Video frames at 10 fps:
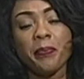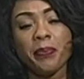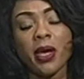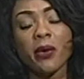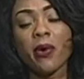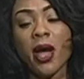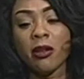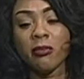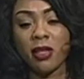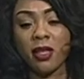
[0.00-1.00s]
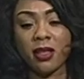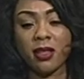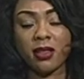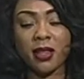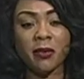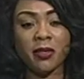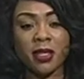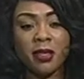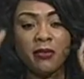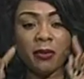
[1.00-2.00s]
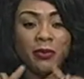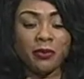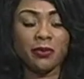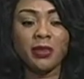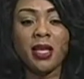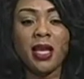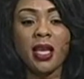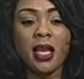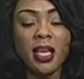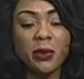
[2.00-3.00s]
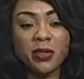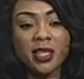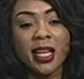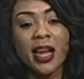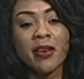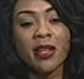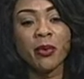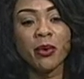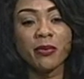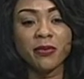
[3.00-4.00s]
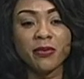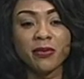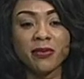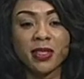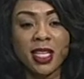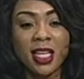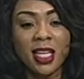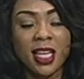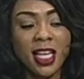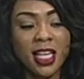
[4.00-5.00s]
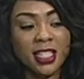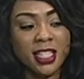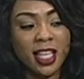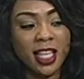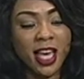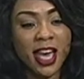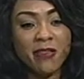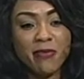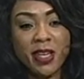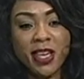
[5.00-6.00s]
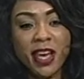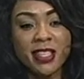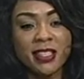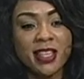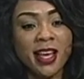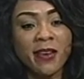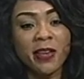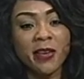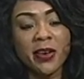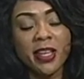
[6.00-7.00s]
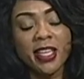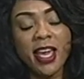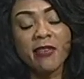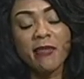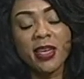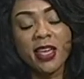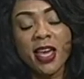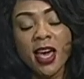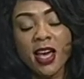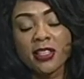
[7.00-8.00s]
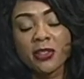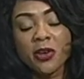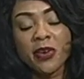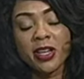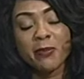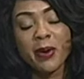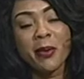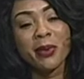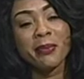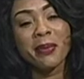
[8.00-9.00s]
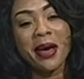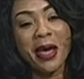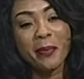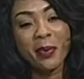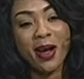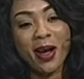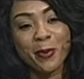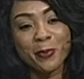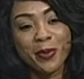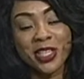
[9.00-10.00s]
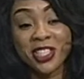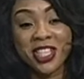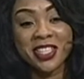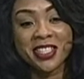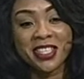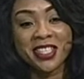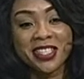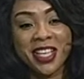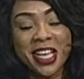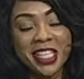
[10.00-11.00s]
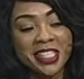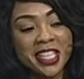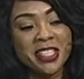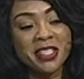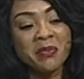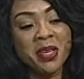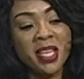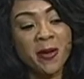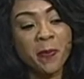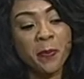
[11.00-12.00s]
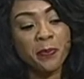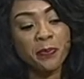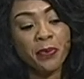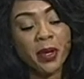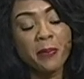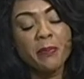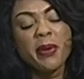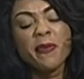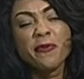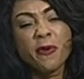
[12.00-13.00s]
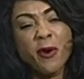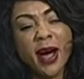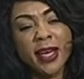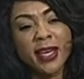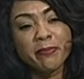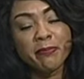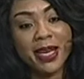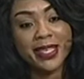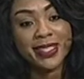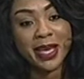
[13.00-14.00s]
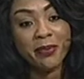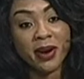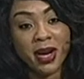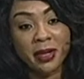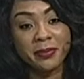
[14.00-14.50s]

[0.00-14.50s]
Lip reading: around me that was evil. He was clearing them off. He gave me a scenario. He gave me a story in the Bible about Abraham in Genesis. And he says to me, before I can bless Abraham,